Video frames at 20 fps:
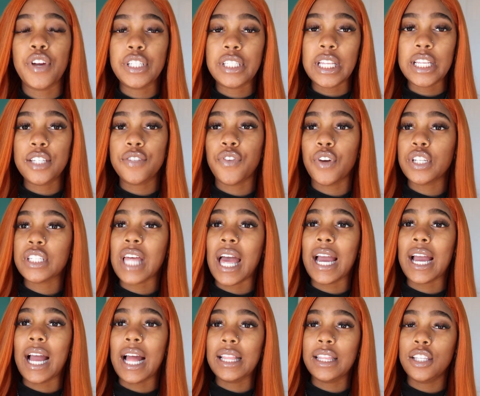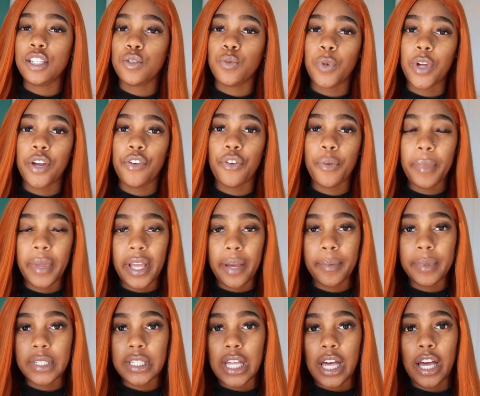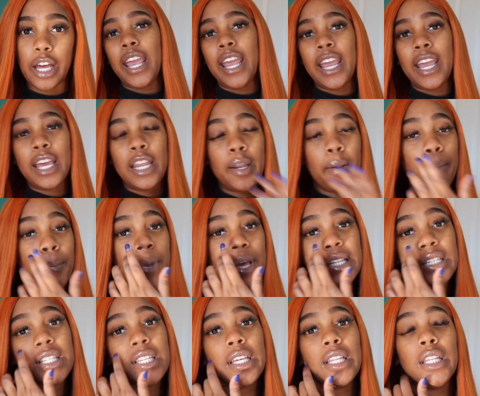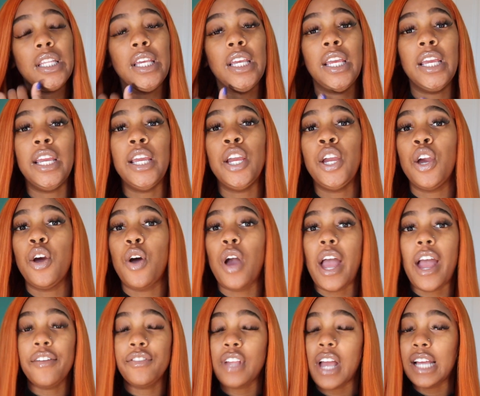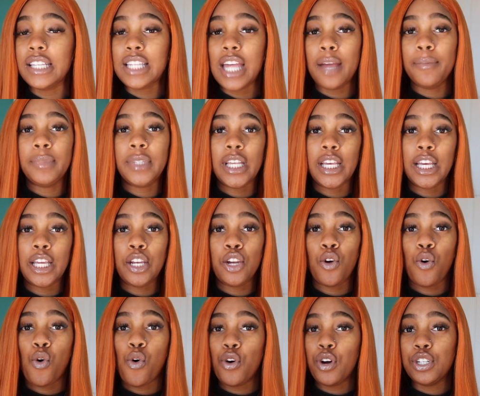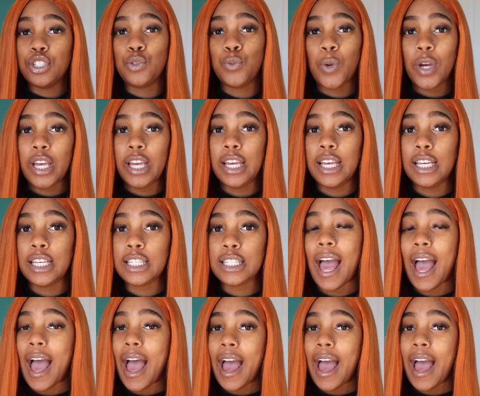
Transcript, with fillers: First things first, I got this wig from Amazon, and basically after I typed in orange wigs,